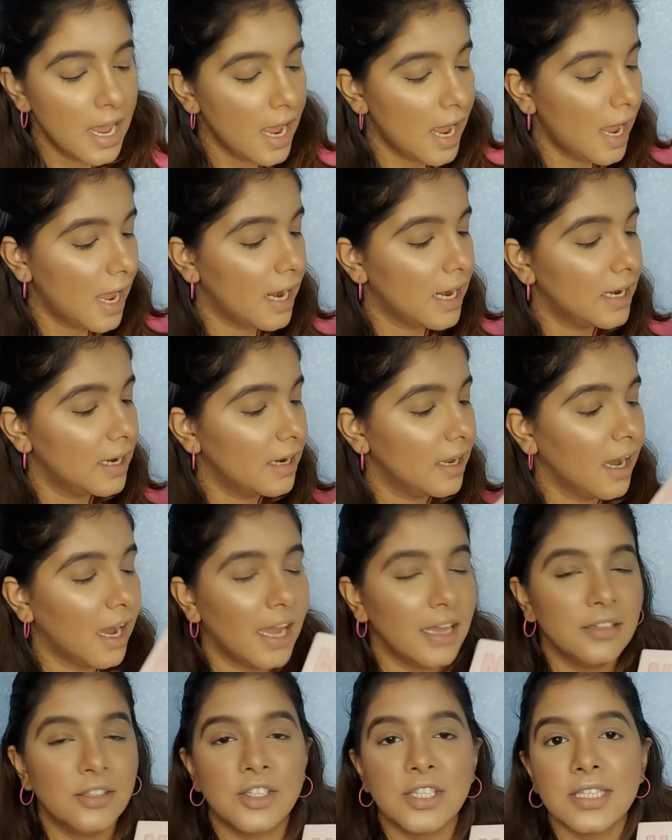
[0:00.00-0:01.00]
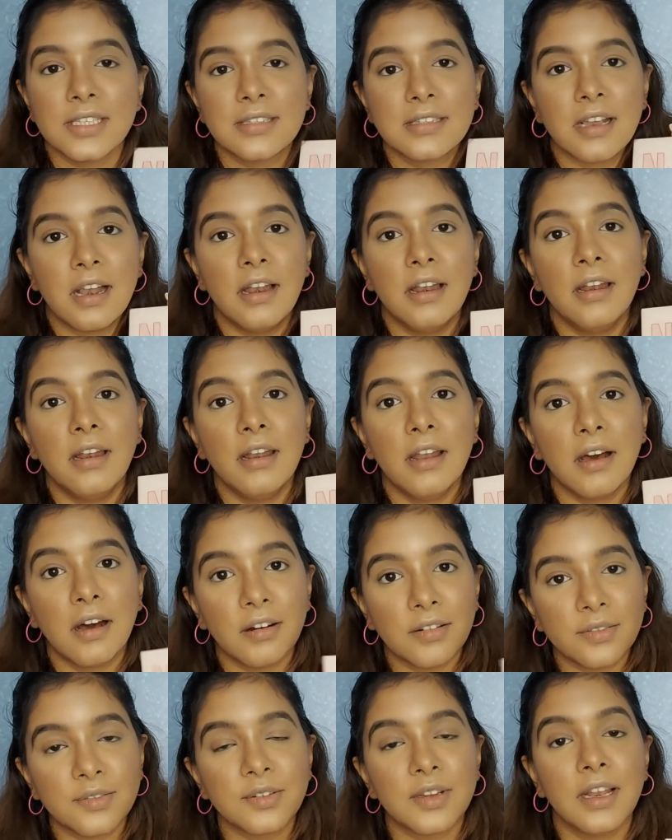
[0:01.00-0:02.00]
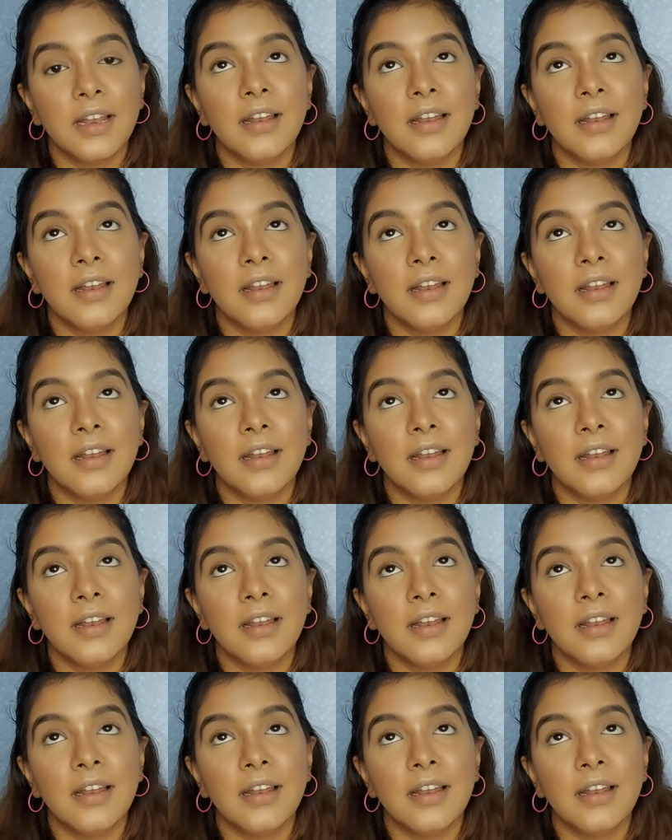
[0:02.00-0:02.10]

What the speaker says: and I just love